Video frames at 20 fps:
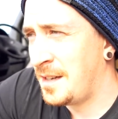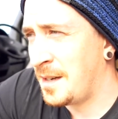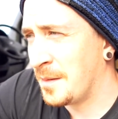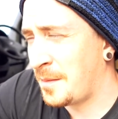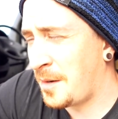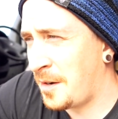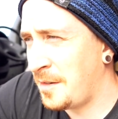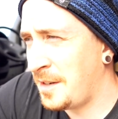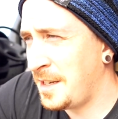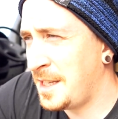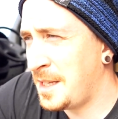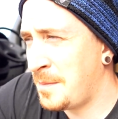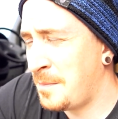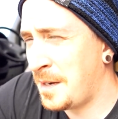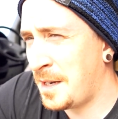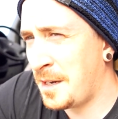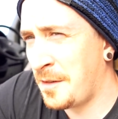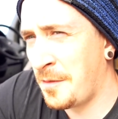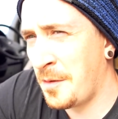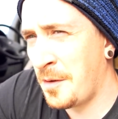currently in the
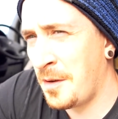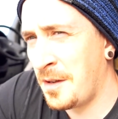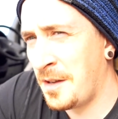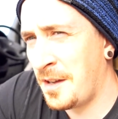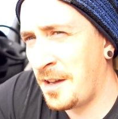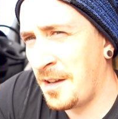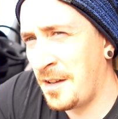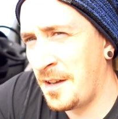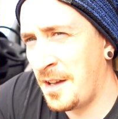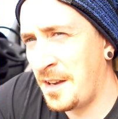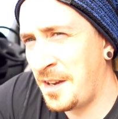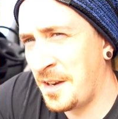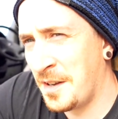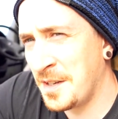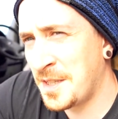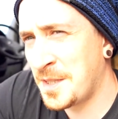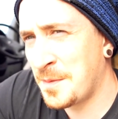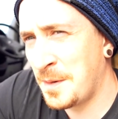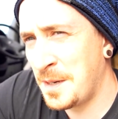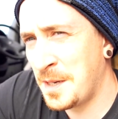middle of a
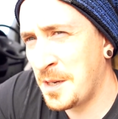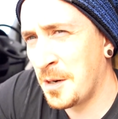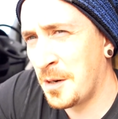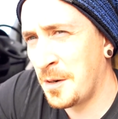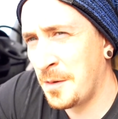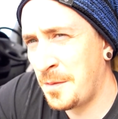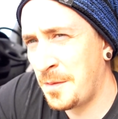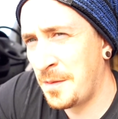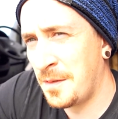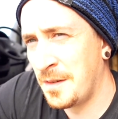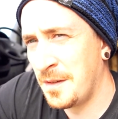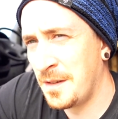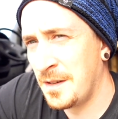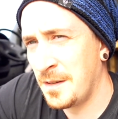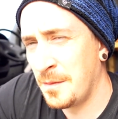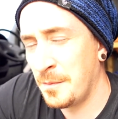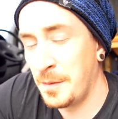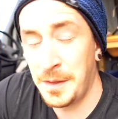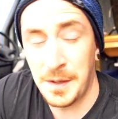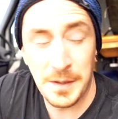nice week off
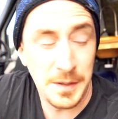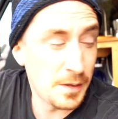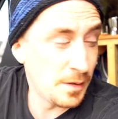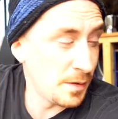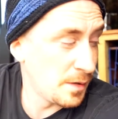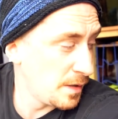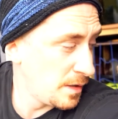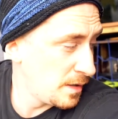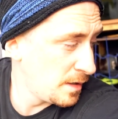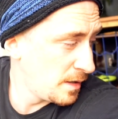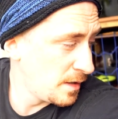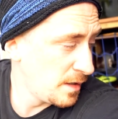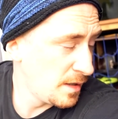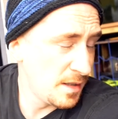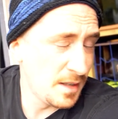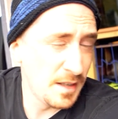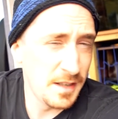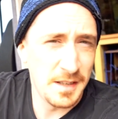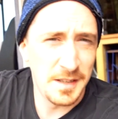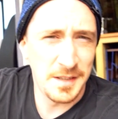with the dog.
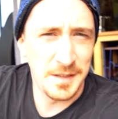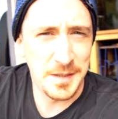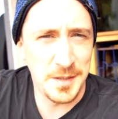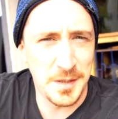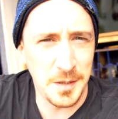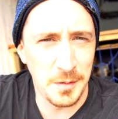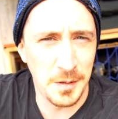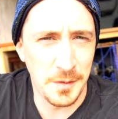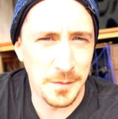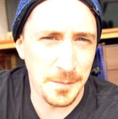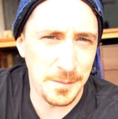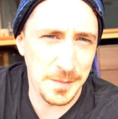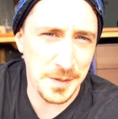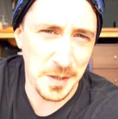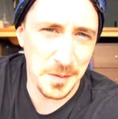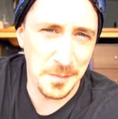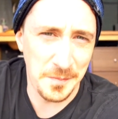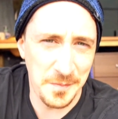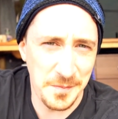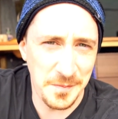Stole her from
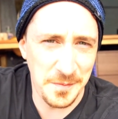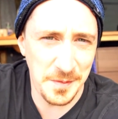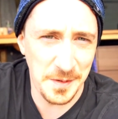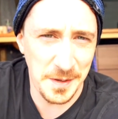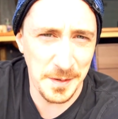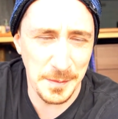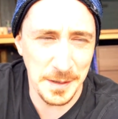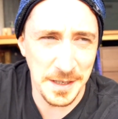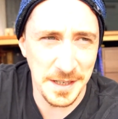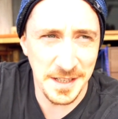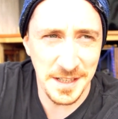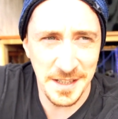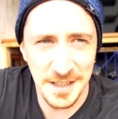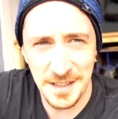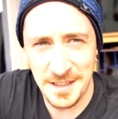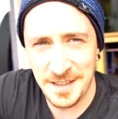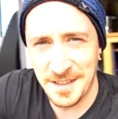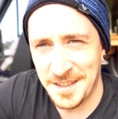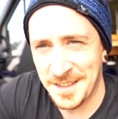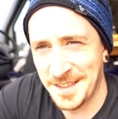Tom for the week,
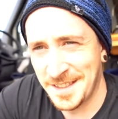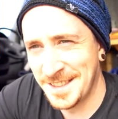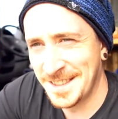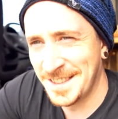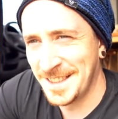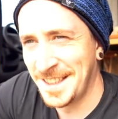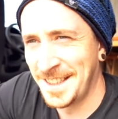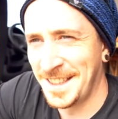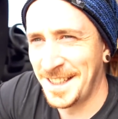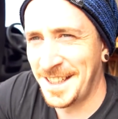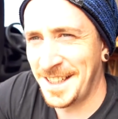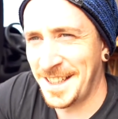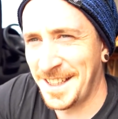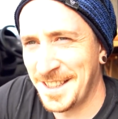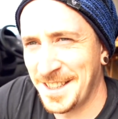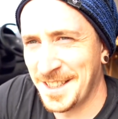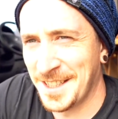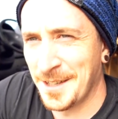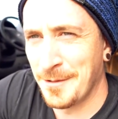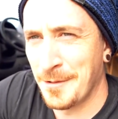
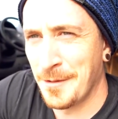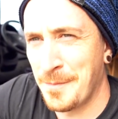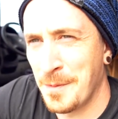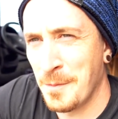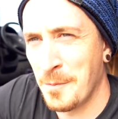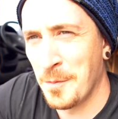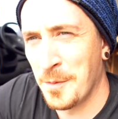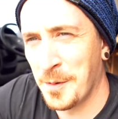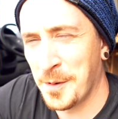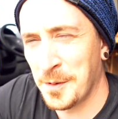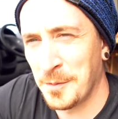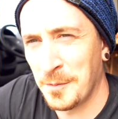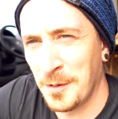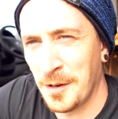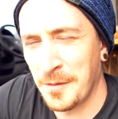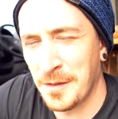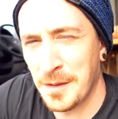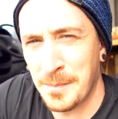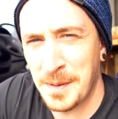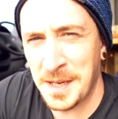and we've been walking all
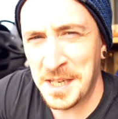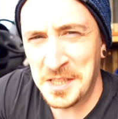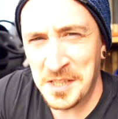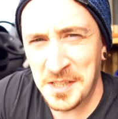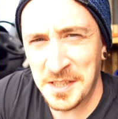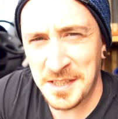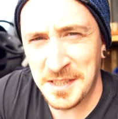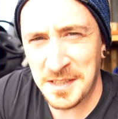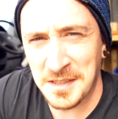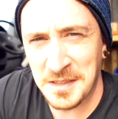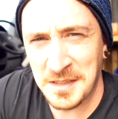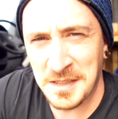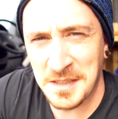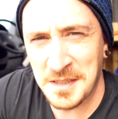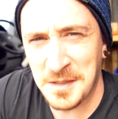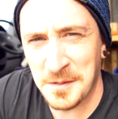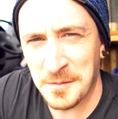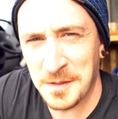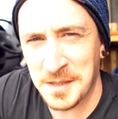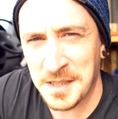over the beaches and
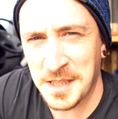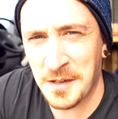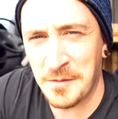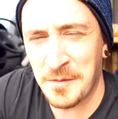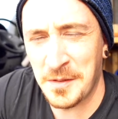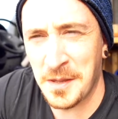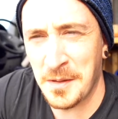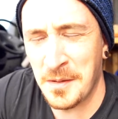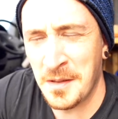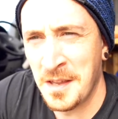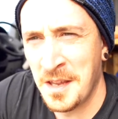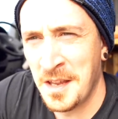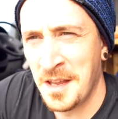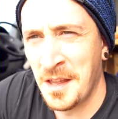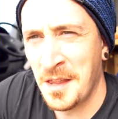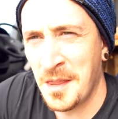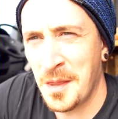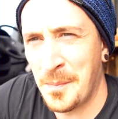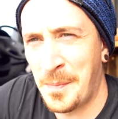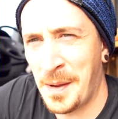sort of discovering
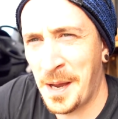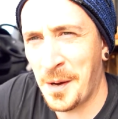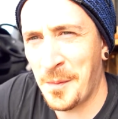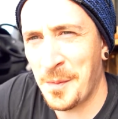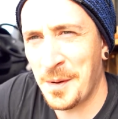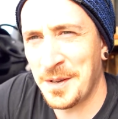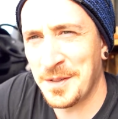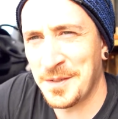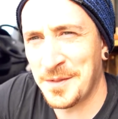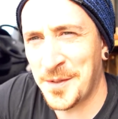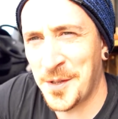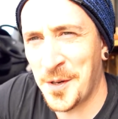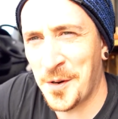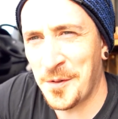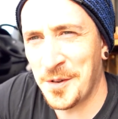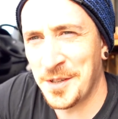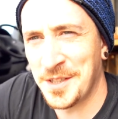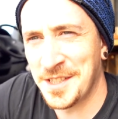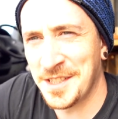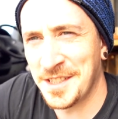the back ways of
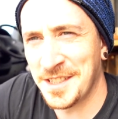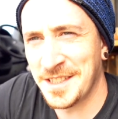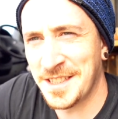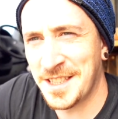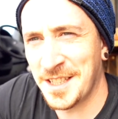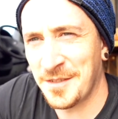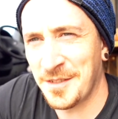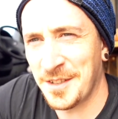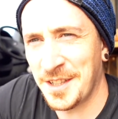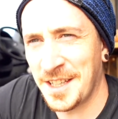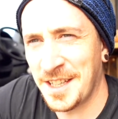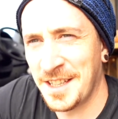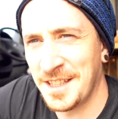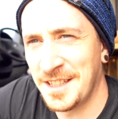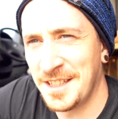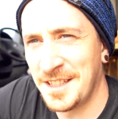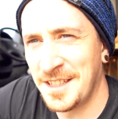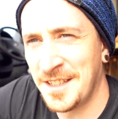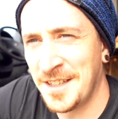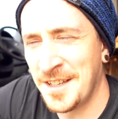Norwich and stuff like that.
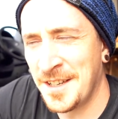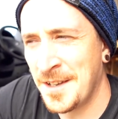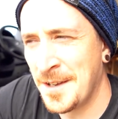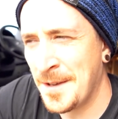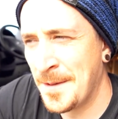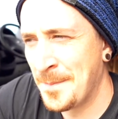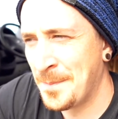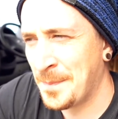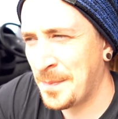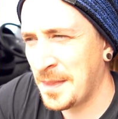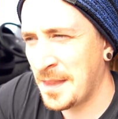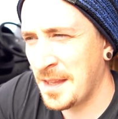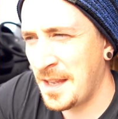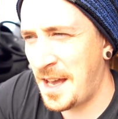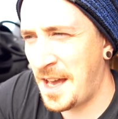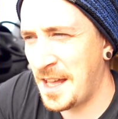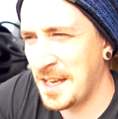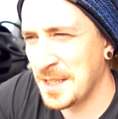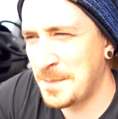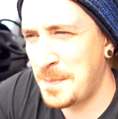
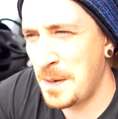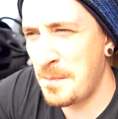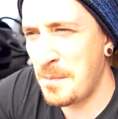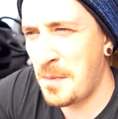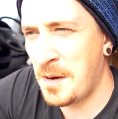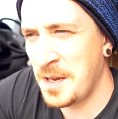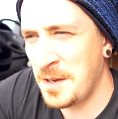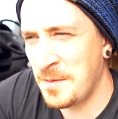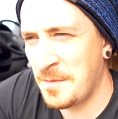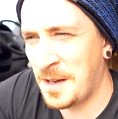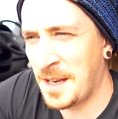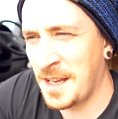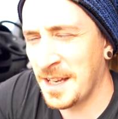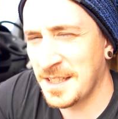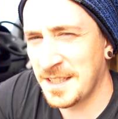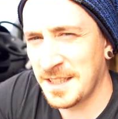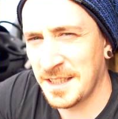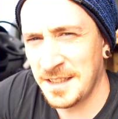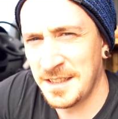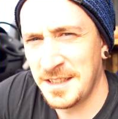And it's been mighty
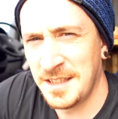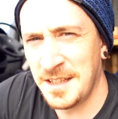relaxing.